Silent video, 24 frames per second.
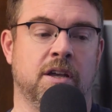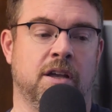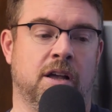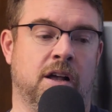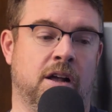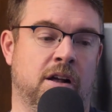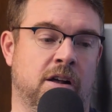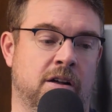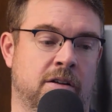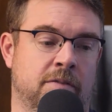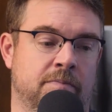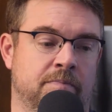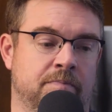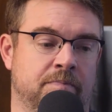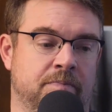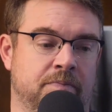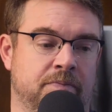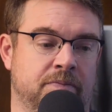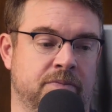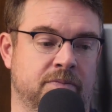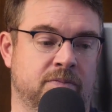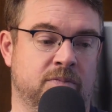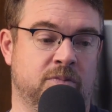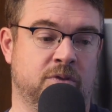
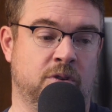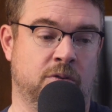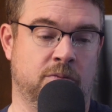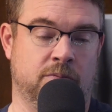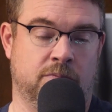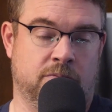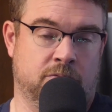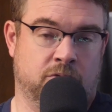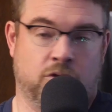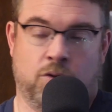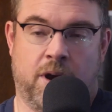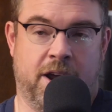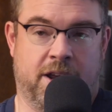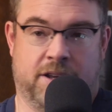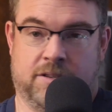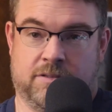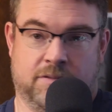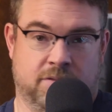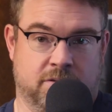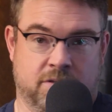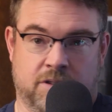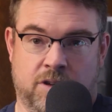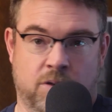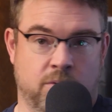So great,
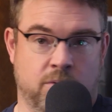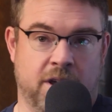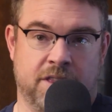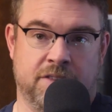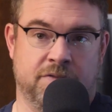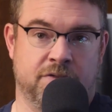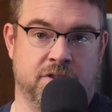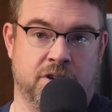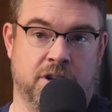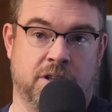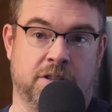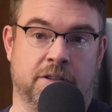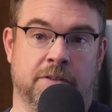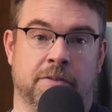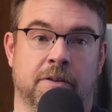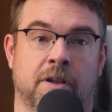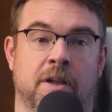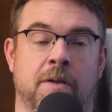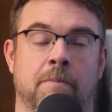go ride the vanilla.